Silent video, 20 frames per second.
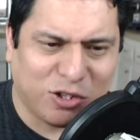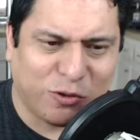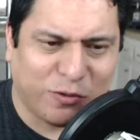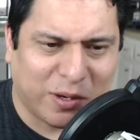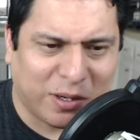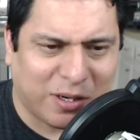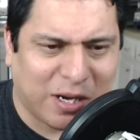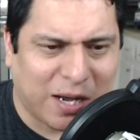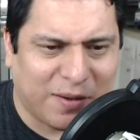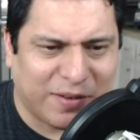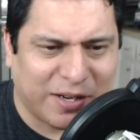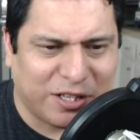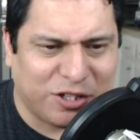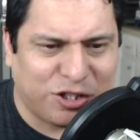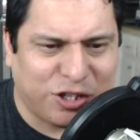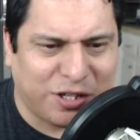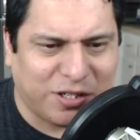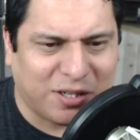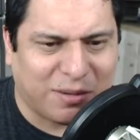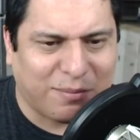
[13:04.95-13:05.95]
newfound
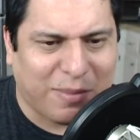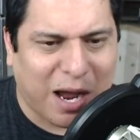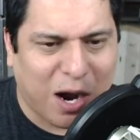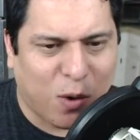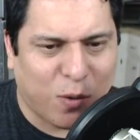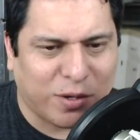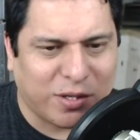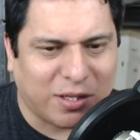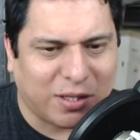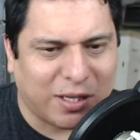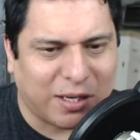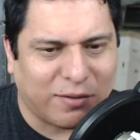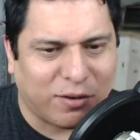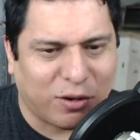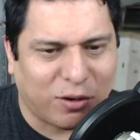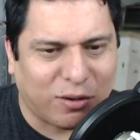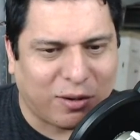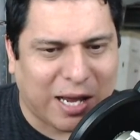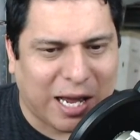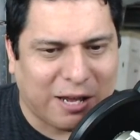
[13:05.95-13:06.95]
confidence, she is empowered to live
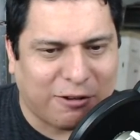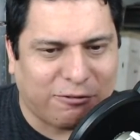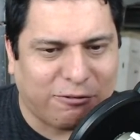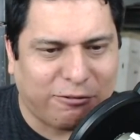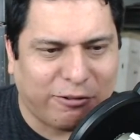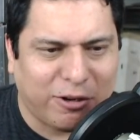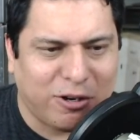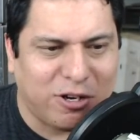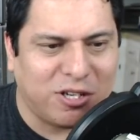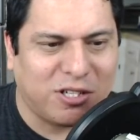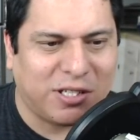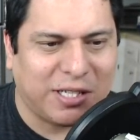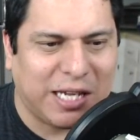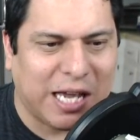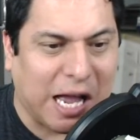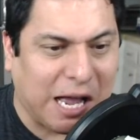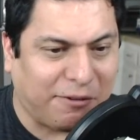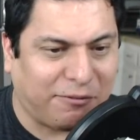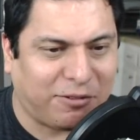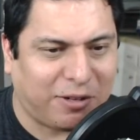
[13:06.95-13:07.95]
her life fearlessly
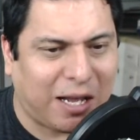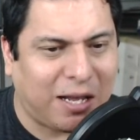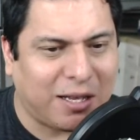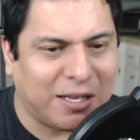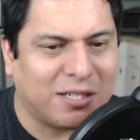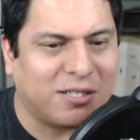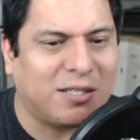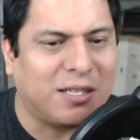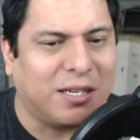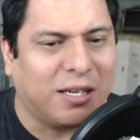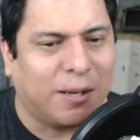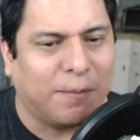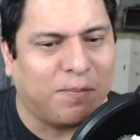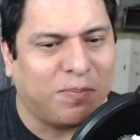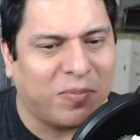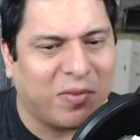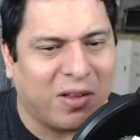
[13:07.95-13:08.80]
and flawlessly.